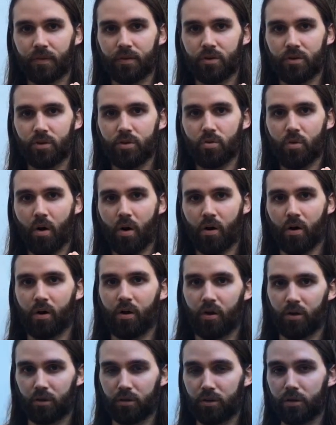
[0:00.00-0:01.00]
you
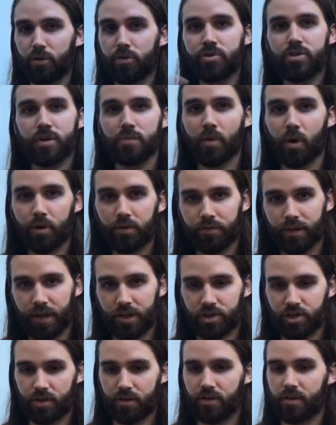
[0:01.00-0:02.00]
are losing
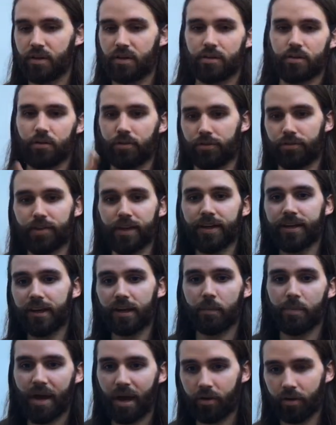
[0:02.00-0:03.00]
motivation, you're thinking
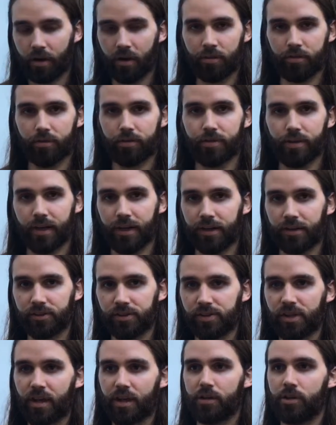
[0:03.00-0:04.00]
about other
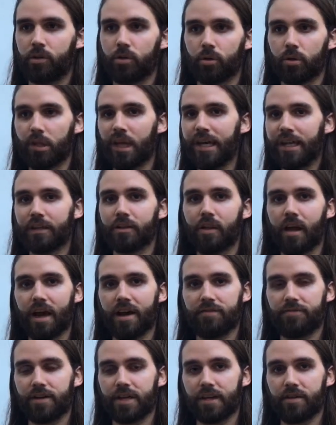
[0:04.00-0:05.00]
things, you're letting
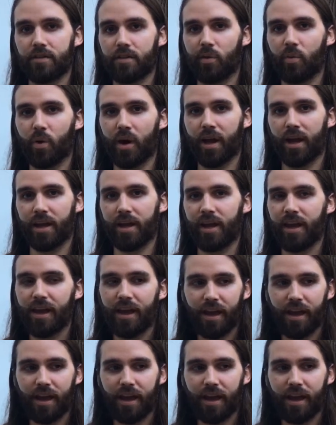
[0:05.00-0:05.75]
life get in the way,